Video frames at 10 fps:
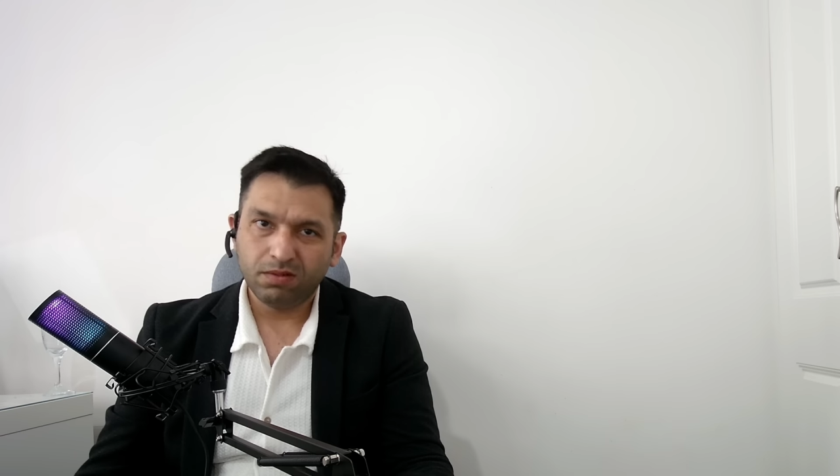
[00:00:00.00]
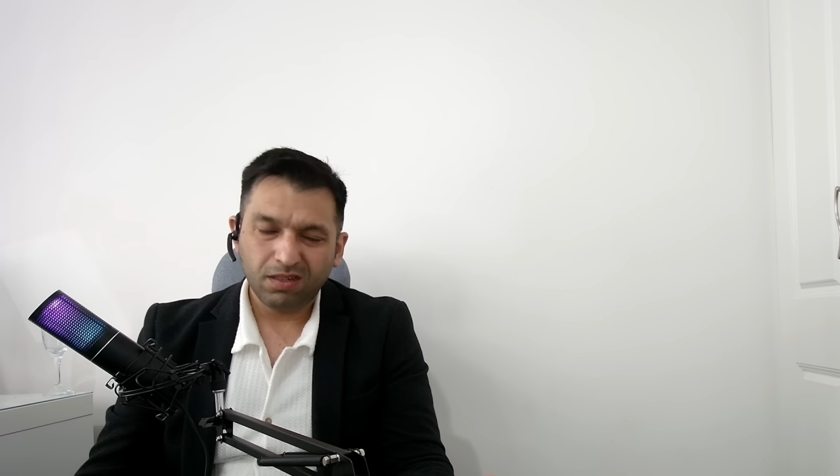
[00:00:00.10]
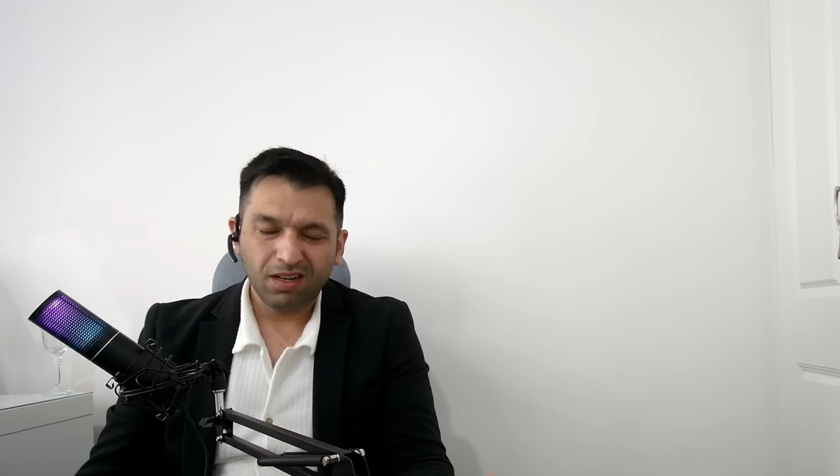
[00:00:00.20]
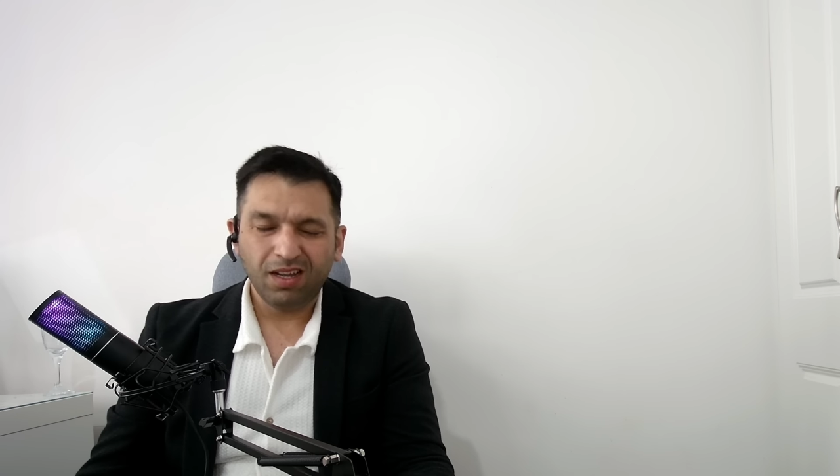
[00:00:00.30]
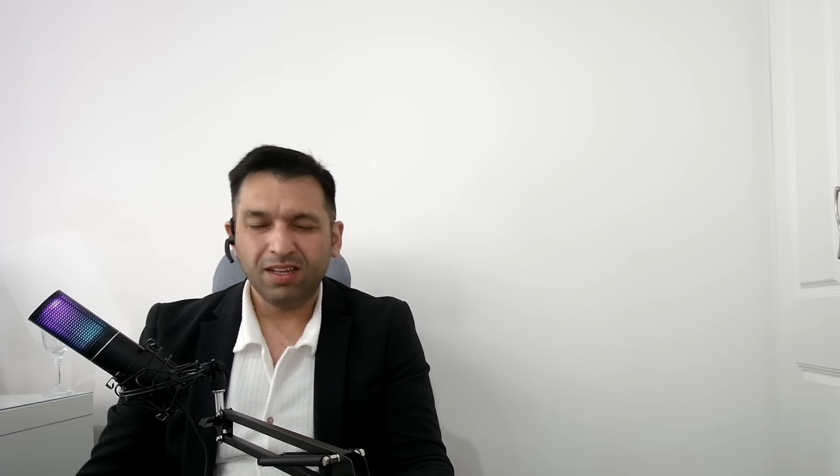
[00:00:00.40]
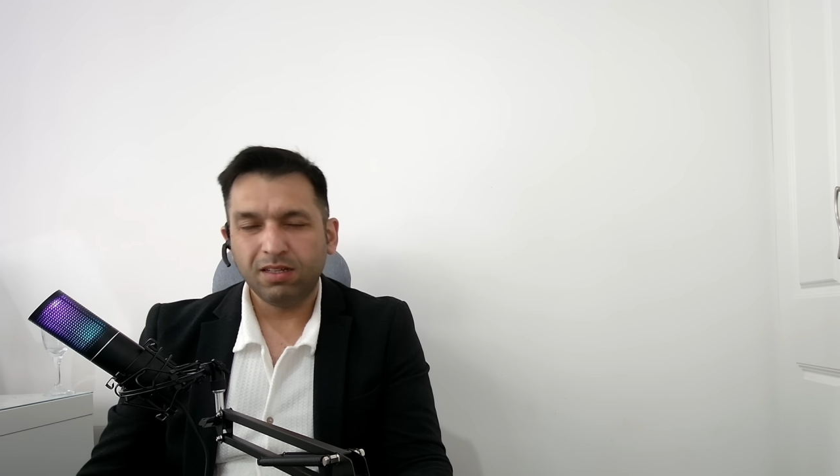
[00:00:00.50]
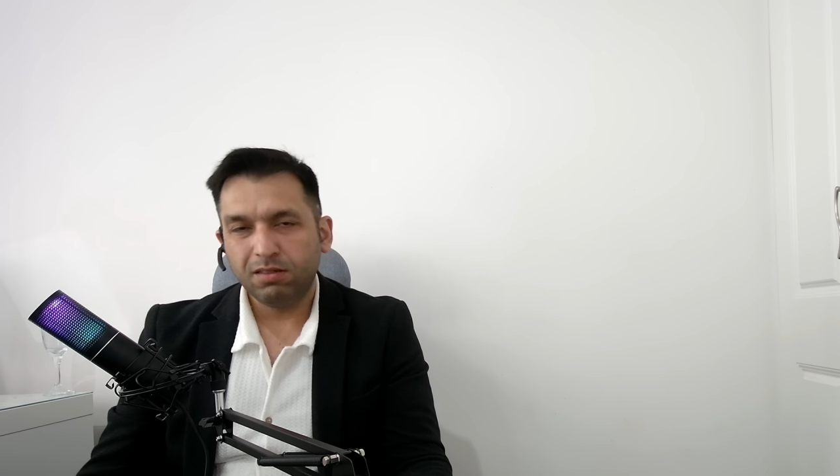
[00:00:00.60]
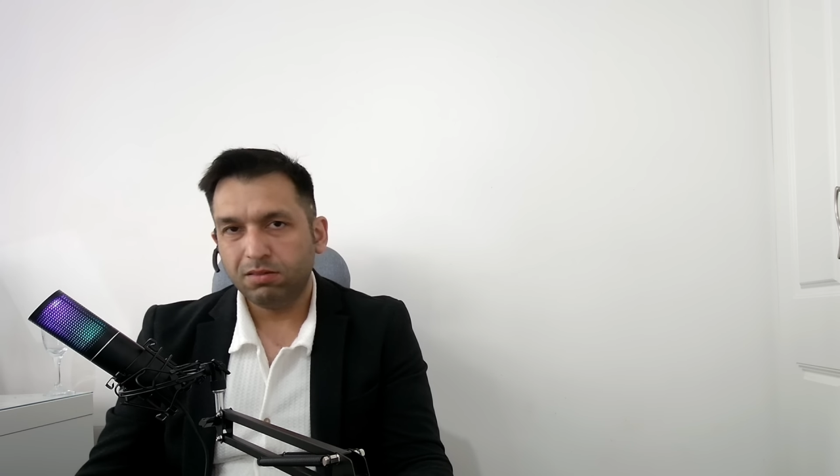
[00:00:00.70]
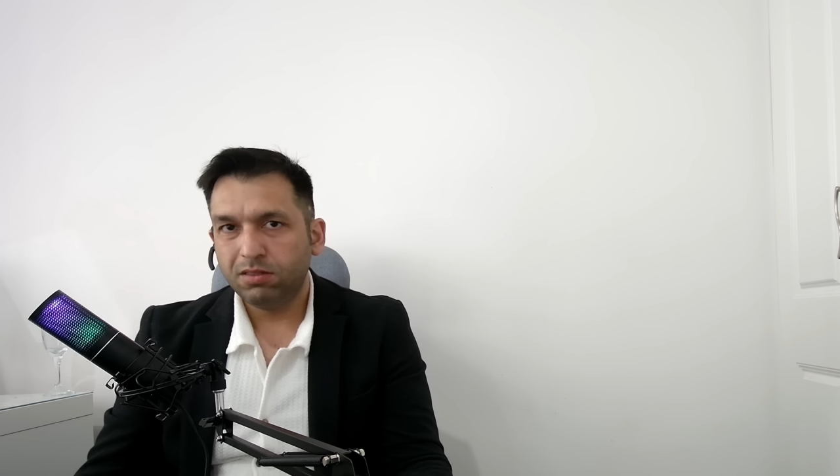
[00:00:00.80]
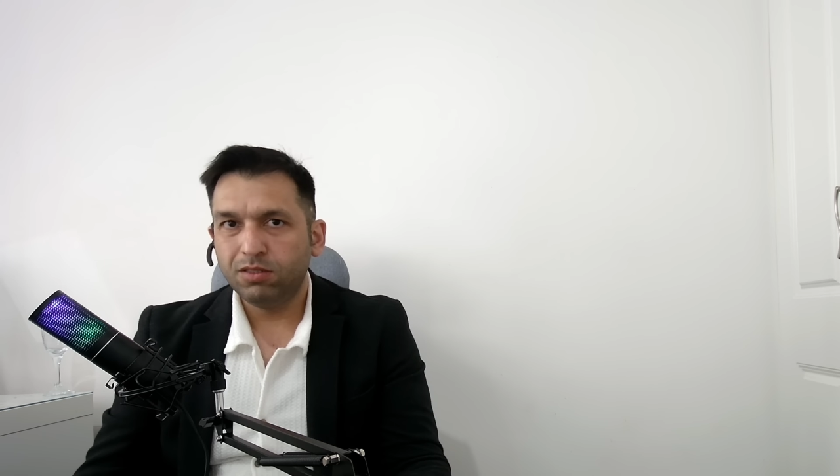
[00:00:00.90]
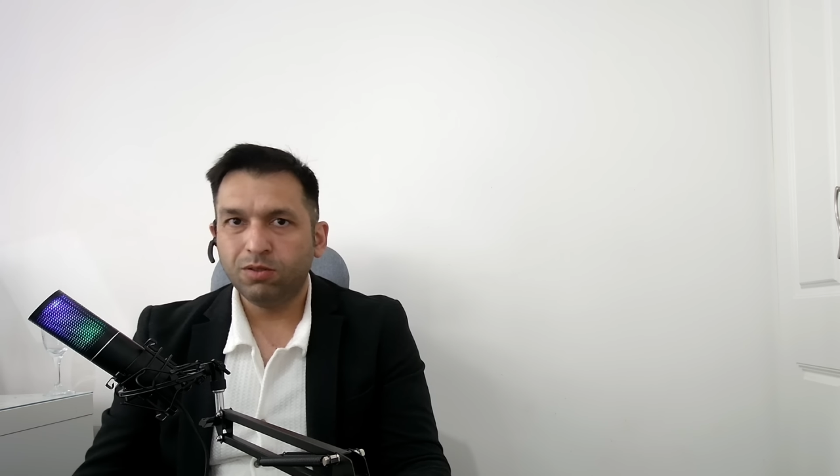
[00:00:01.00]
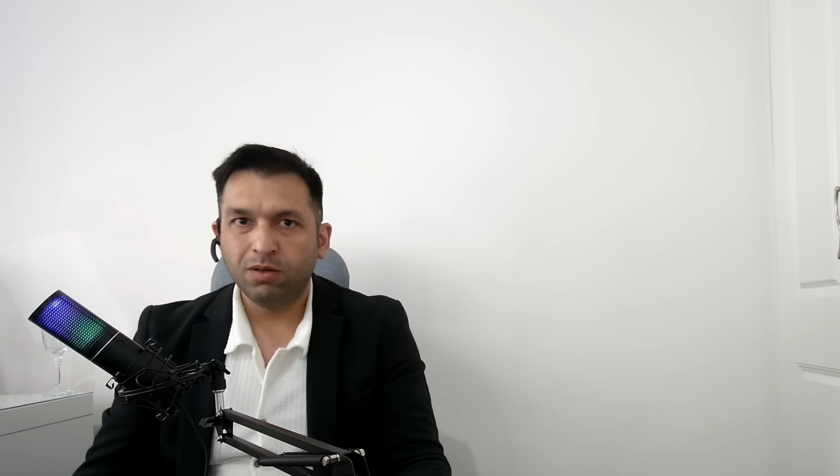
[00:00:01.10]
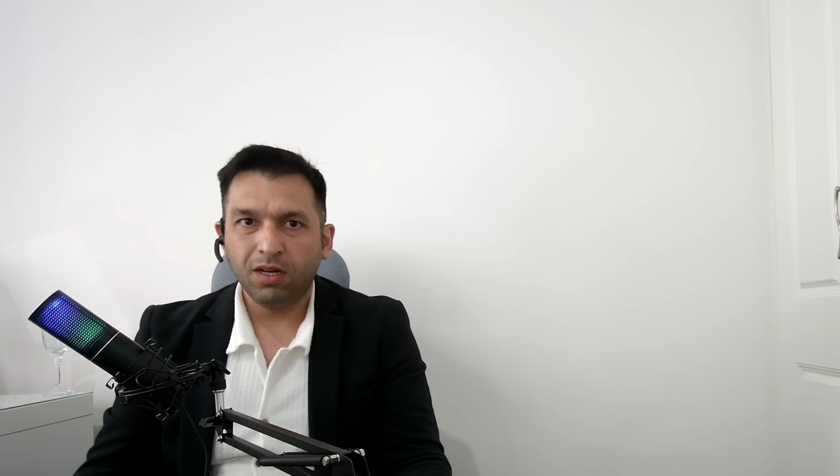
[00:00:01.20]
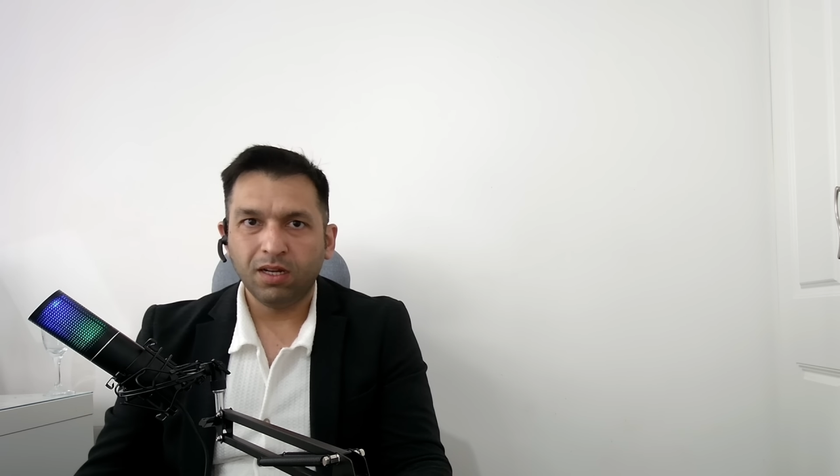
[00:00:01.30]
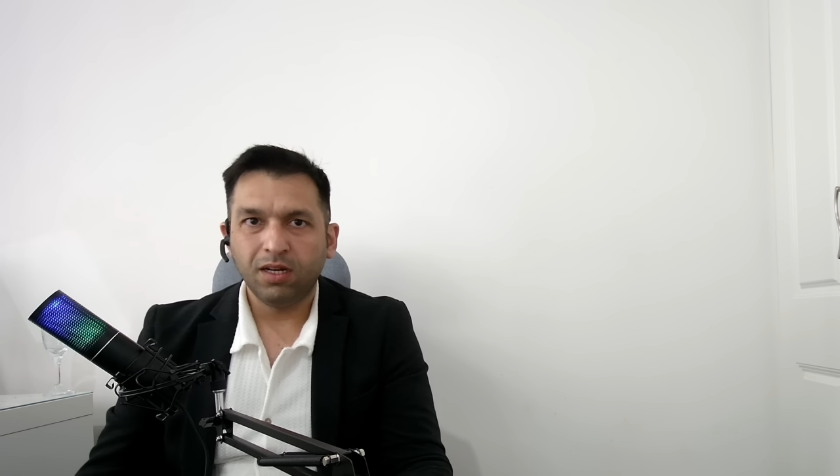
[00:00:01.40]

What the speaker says: Like, you don't like